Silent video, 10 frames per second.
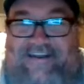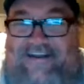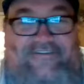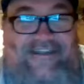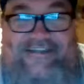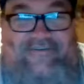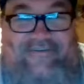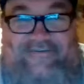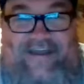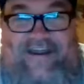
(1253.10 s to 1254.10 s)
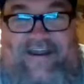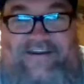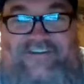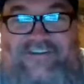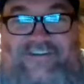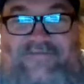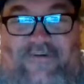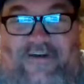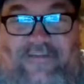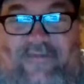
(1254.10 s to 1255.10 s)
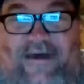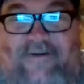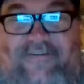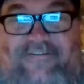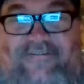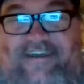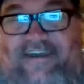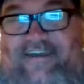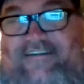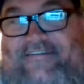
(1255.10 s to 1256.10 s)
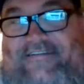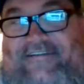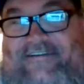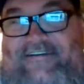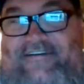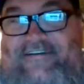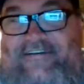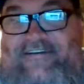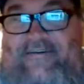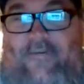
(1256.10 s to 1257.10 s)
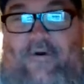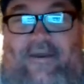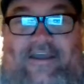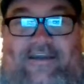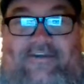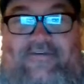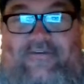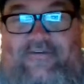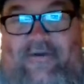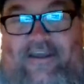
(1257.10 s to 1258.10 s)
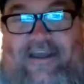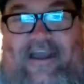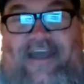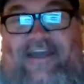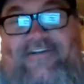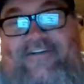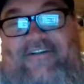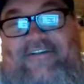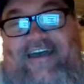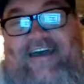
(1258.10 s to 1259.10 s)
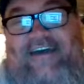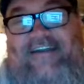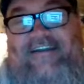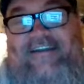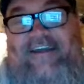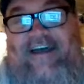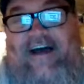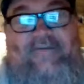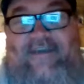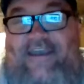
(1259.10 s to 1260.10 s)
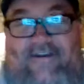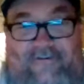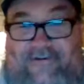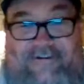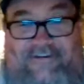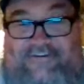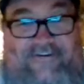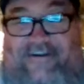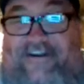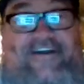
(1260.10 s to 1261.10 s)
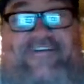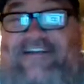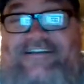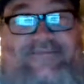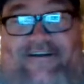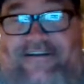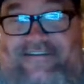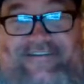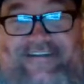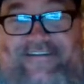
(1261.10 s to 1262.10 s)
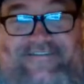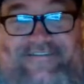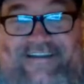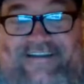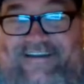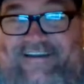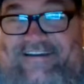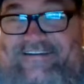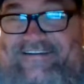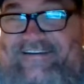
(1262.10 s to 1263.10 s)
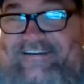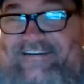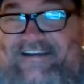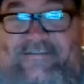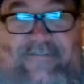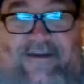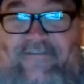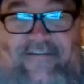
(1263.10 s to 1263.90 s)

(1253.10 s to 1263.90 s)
care less about that. I just want the power to be in what it can do, what it can handle. And I don't care about touchscreen, could care less about it, And as a matter of